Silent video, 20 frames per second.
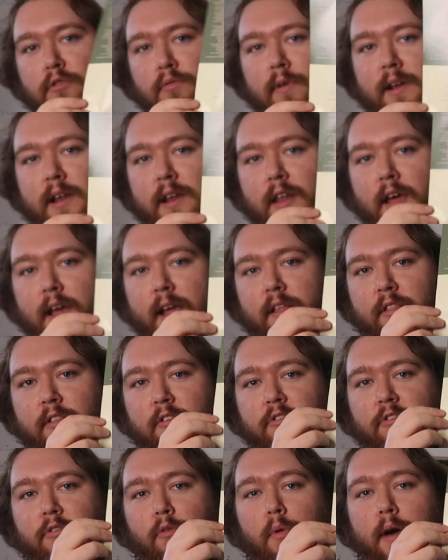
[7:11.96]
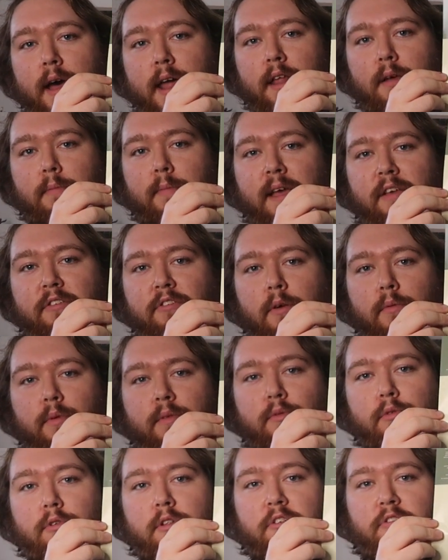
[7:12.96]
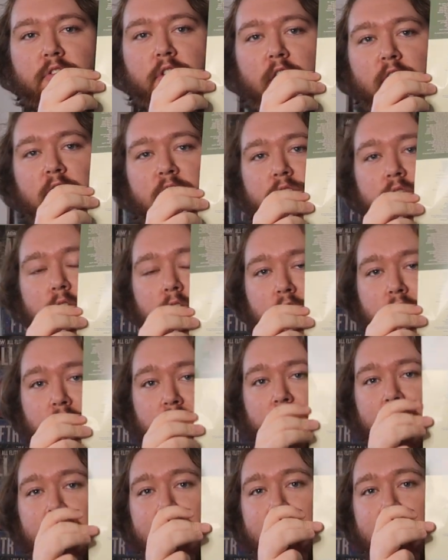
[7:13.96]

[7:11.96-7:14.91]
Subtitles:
do really like the square that it makes up with all those colors. It looks